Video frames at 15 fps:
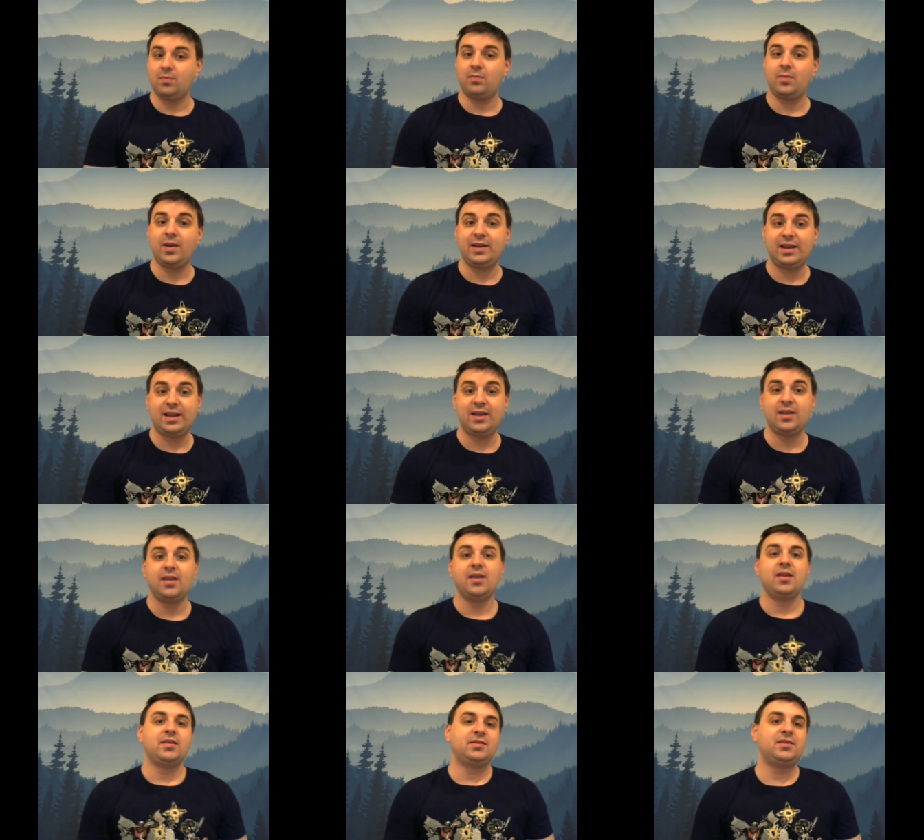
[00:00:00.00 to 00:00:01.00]
money
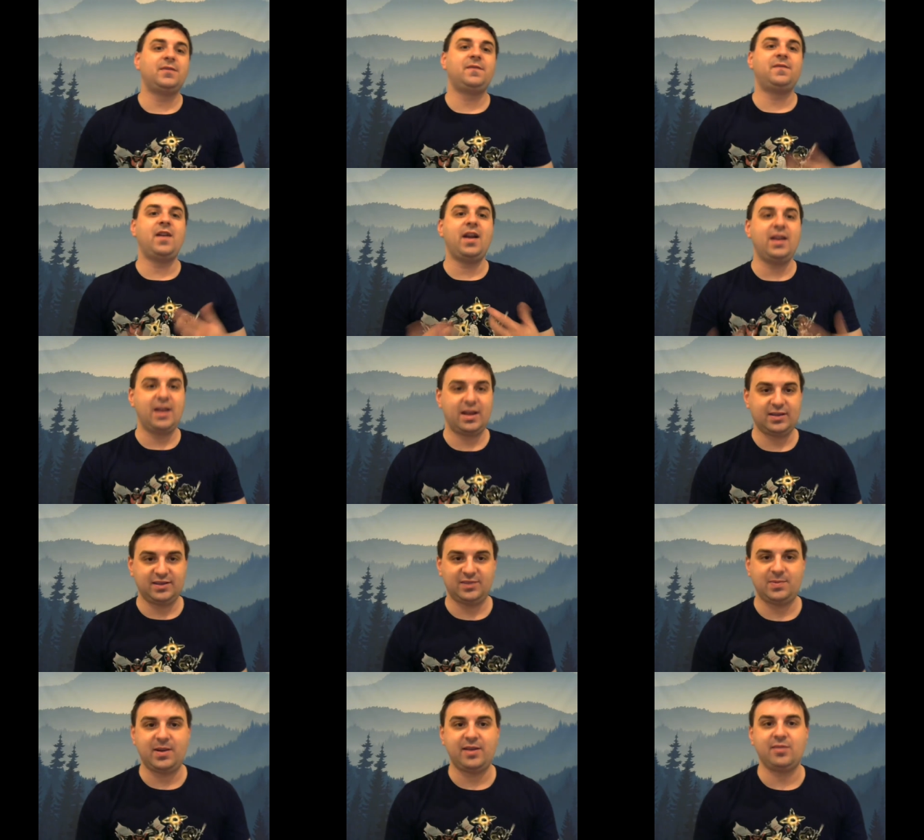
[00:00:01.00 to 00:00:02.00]
to
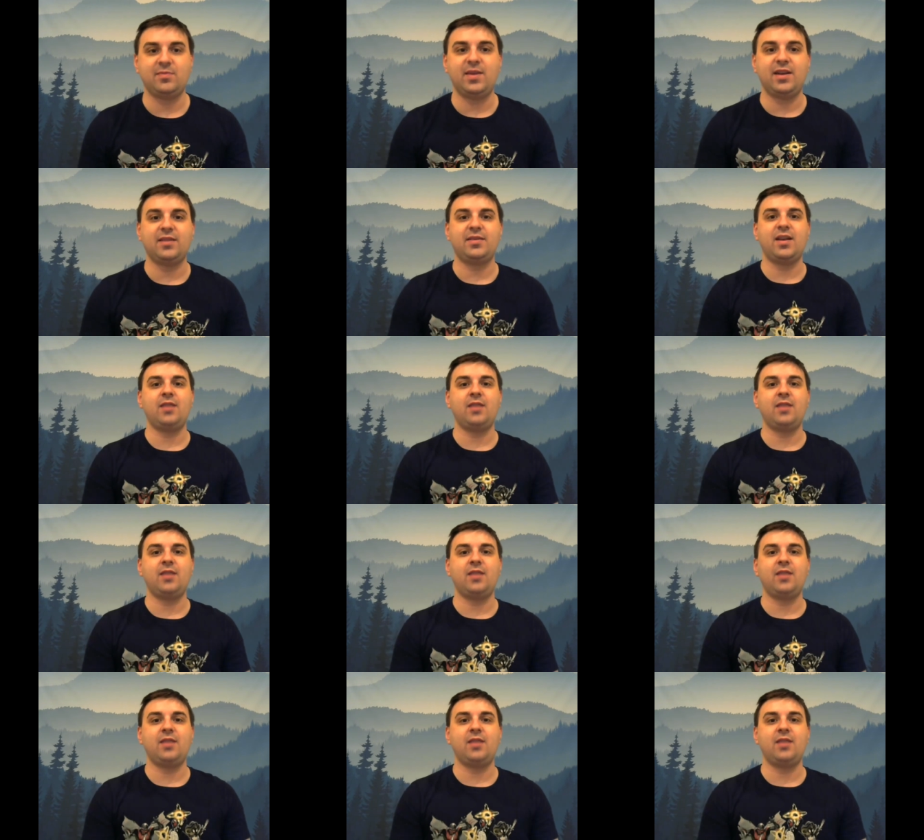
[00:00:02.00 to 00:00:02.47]
finance Spider-Man.